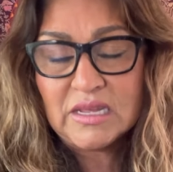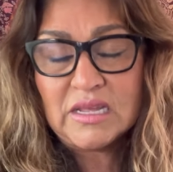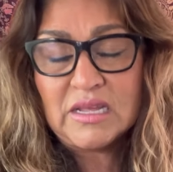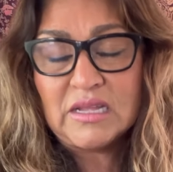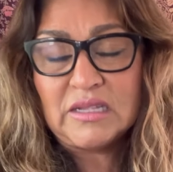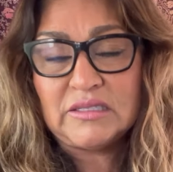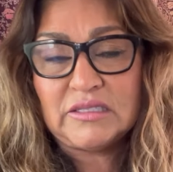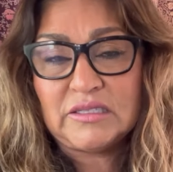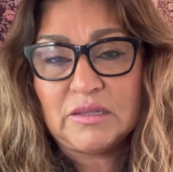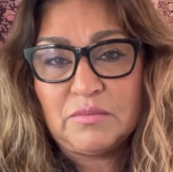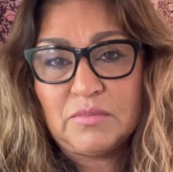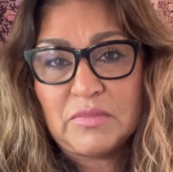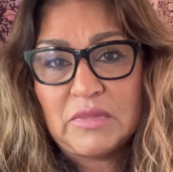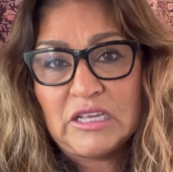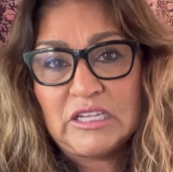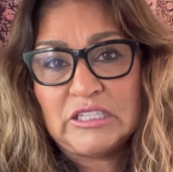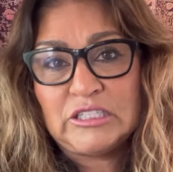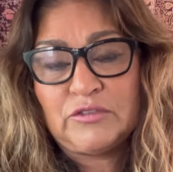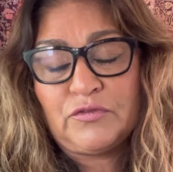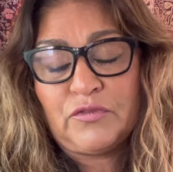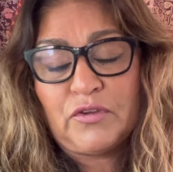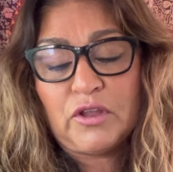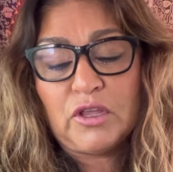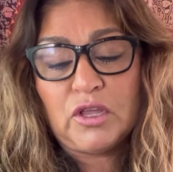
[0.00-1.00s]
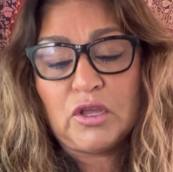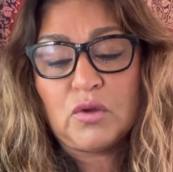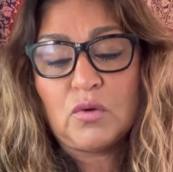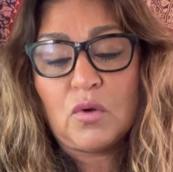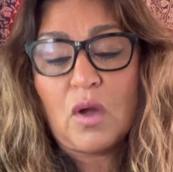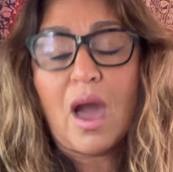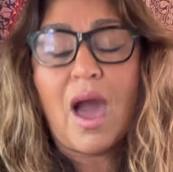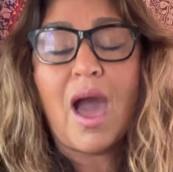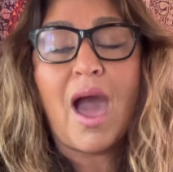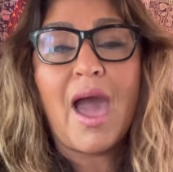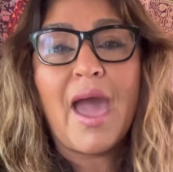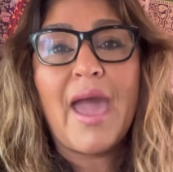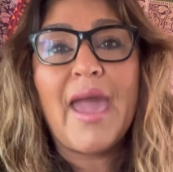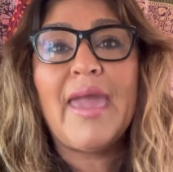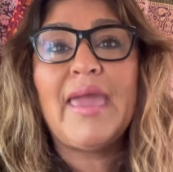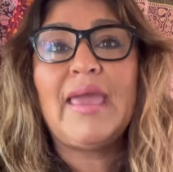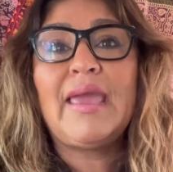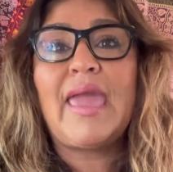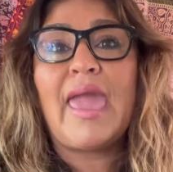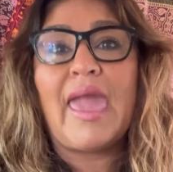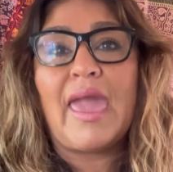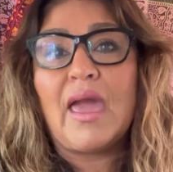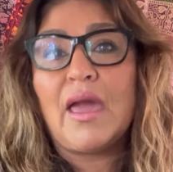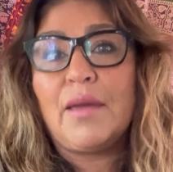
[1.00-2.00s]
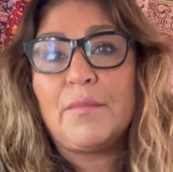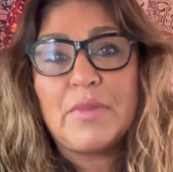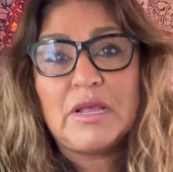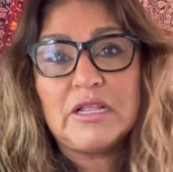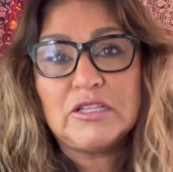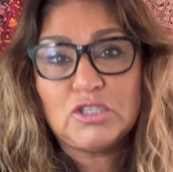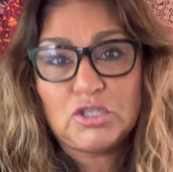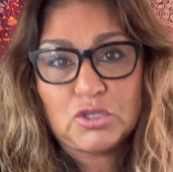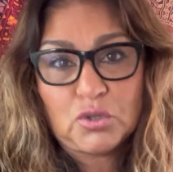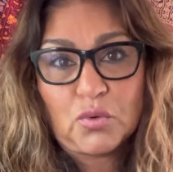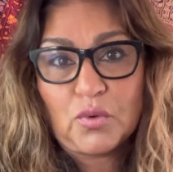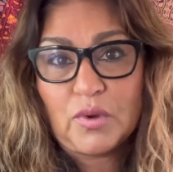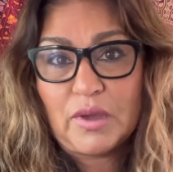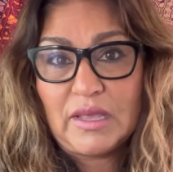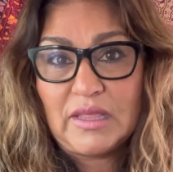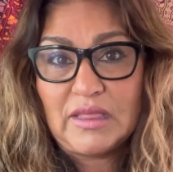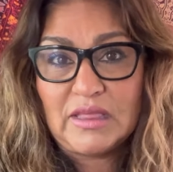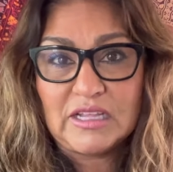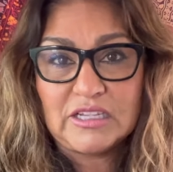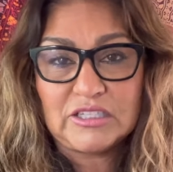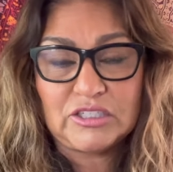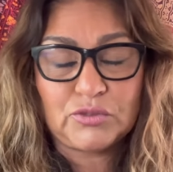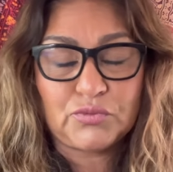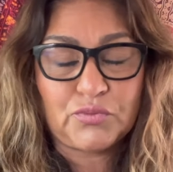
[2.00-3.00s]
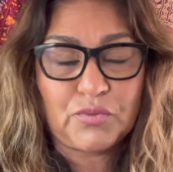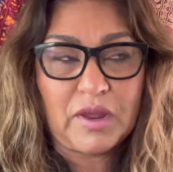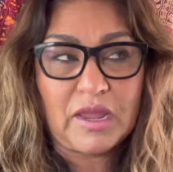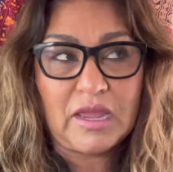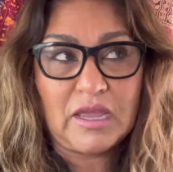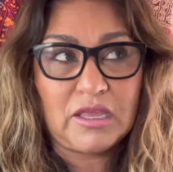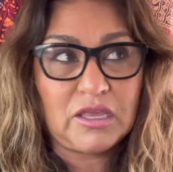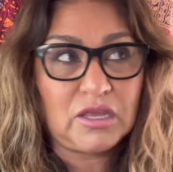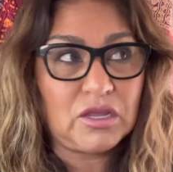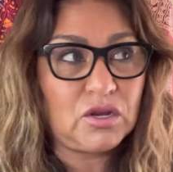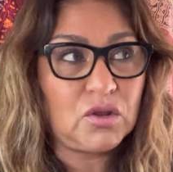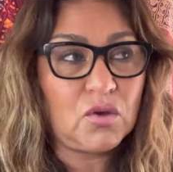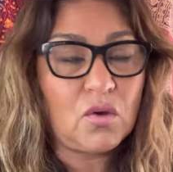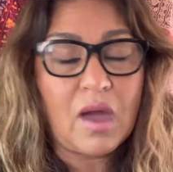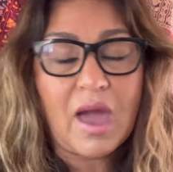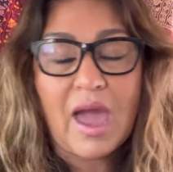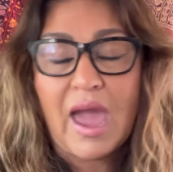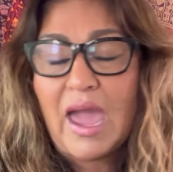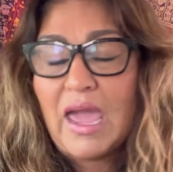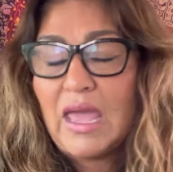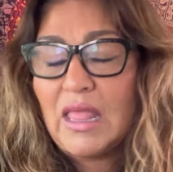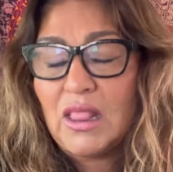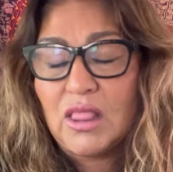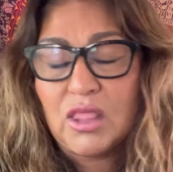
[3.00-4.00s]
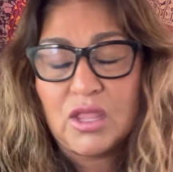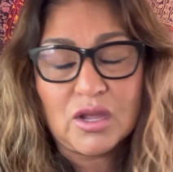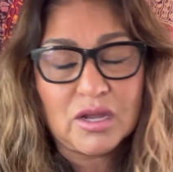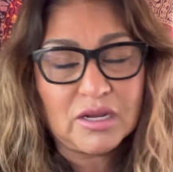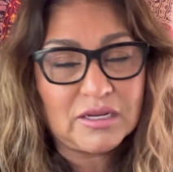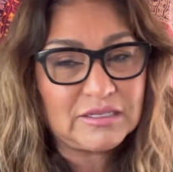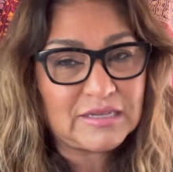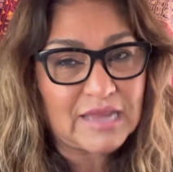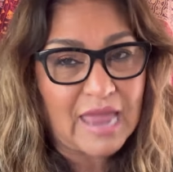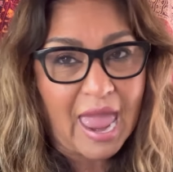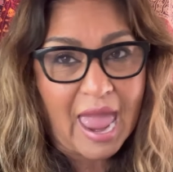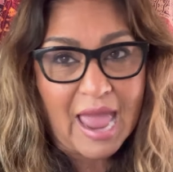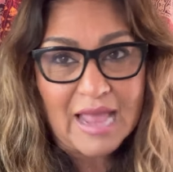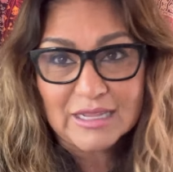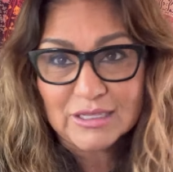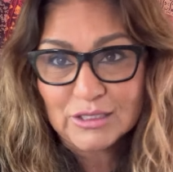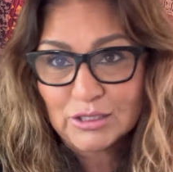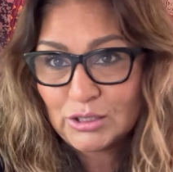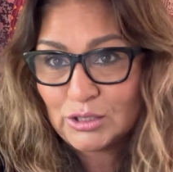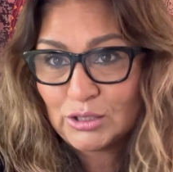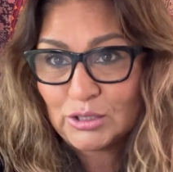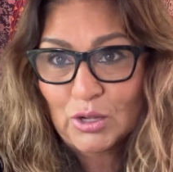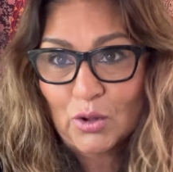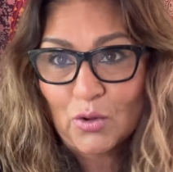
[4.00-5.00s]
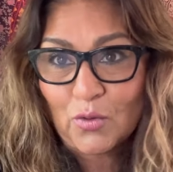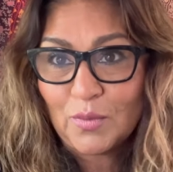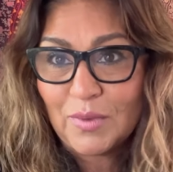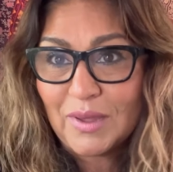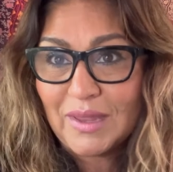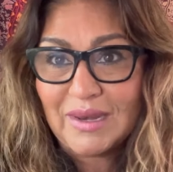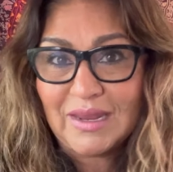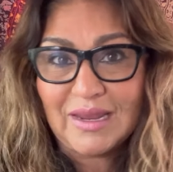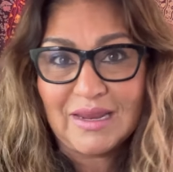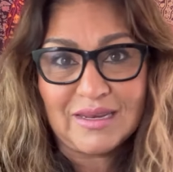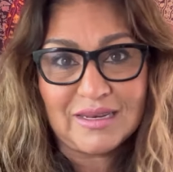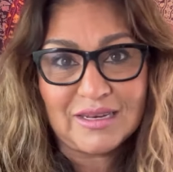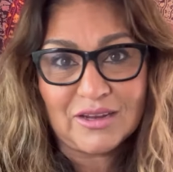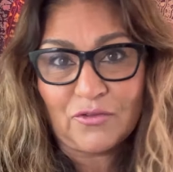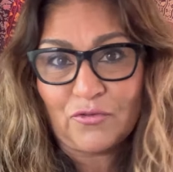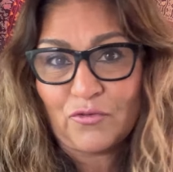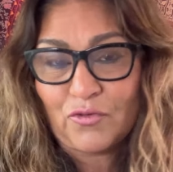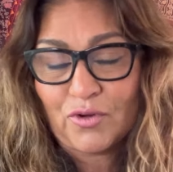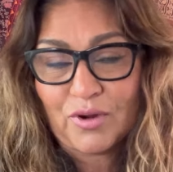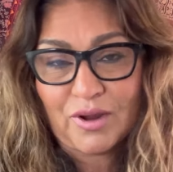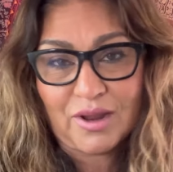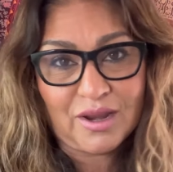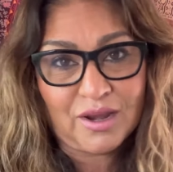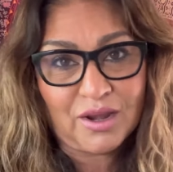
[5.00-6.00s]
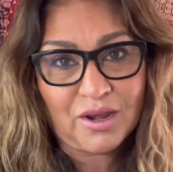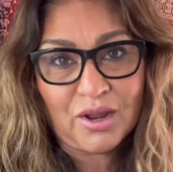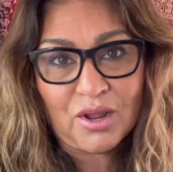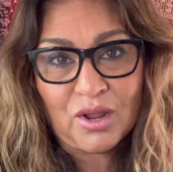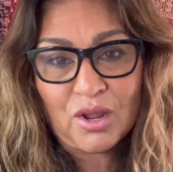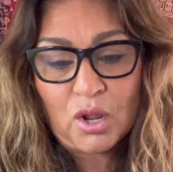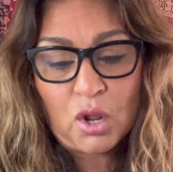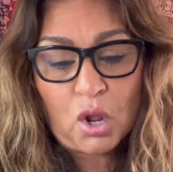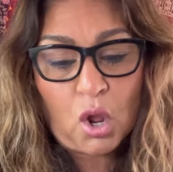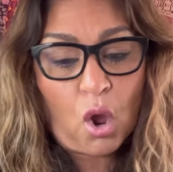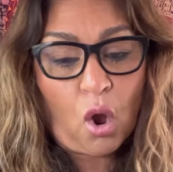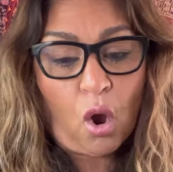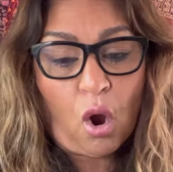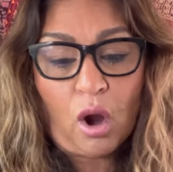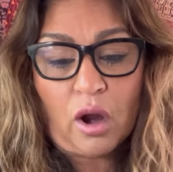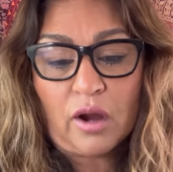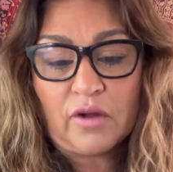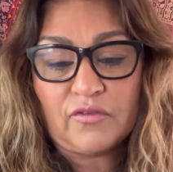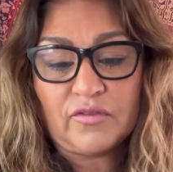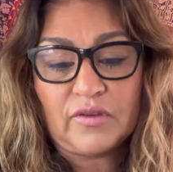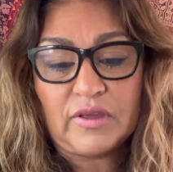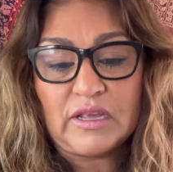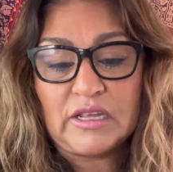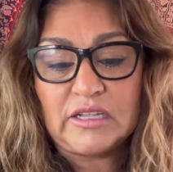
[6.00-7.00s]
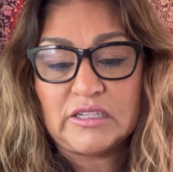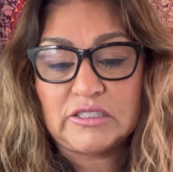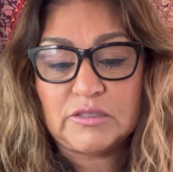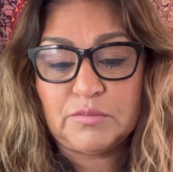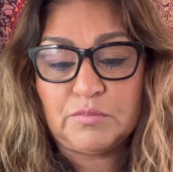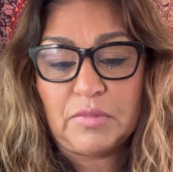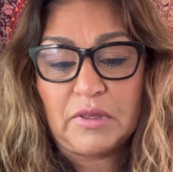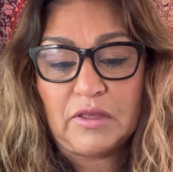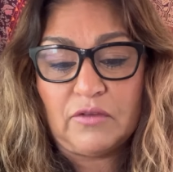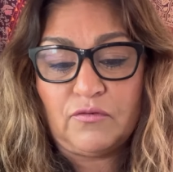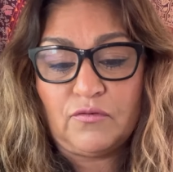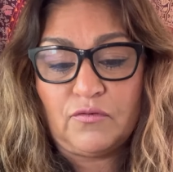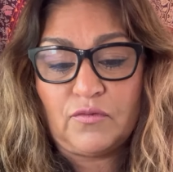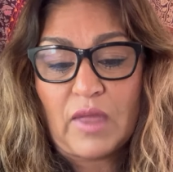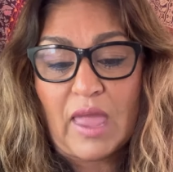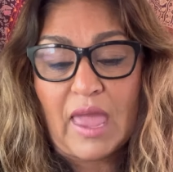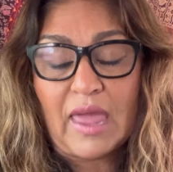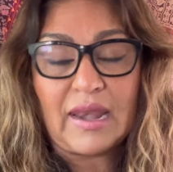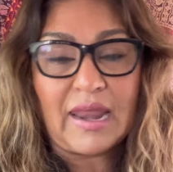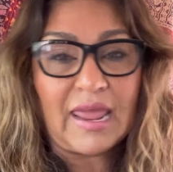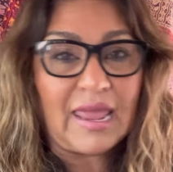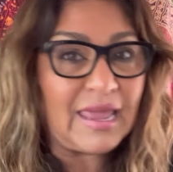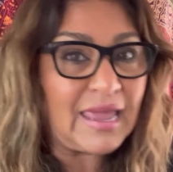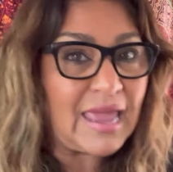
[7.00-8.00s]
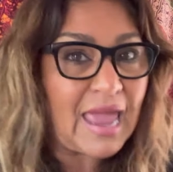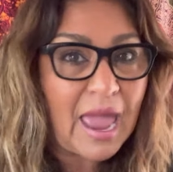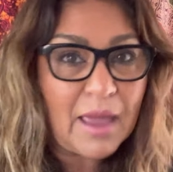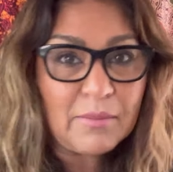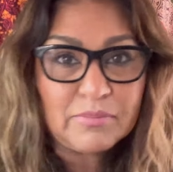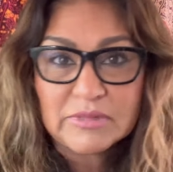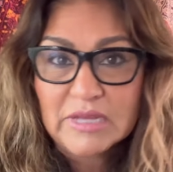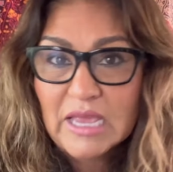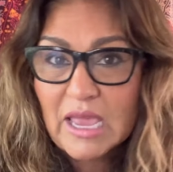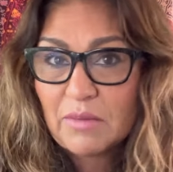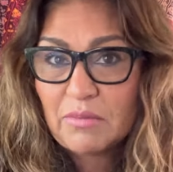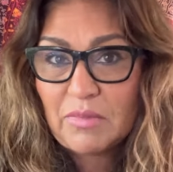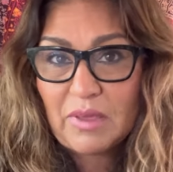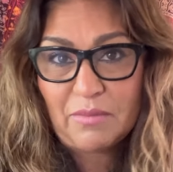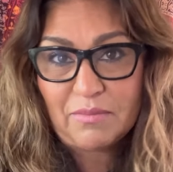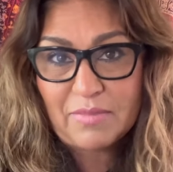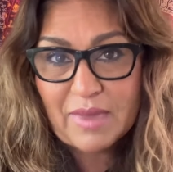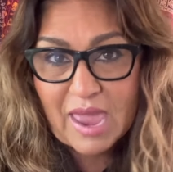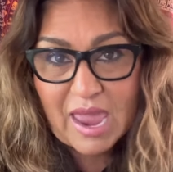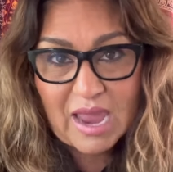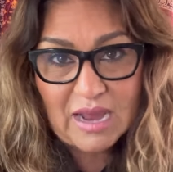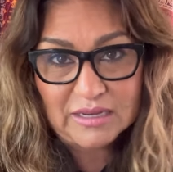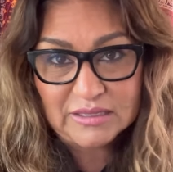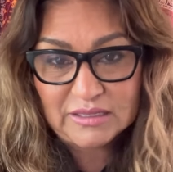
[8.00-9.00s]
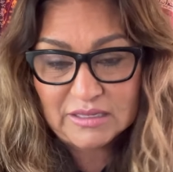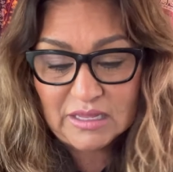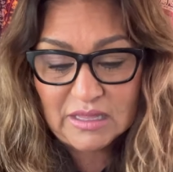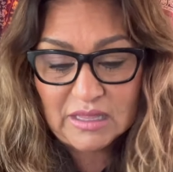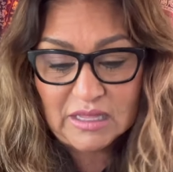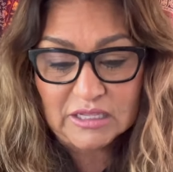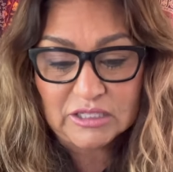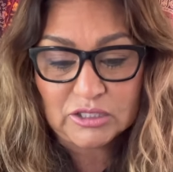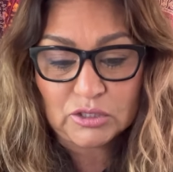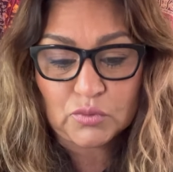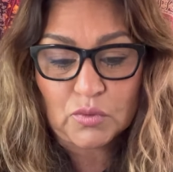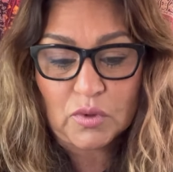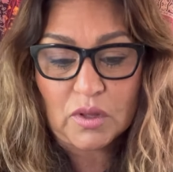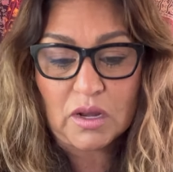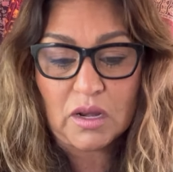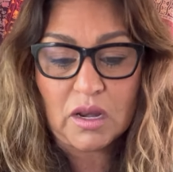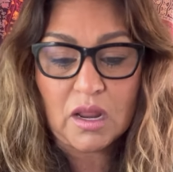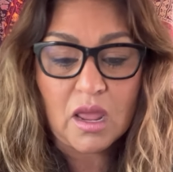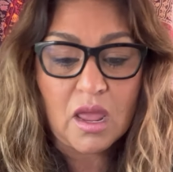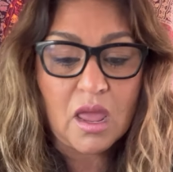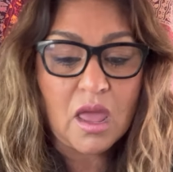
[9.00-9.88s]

some things for you. I am enjoying this rig. You know, I looked at so many different RVs and I kept coming back to this one.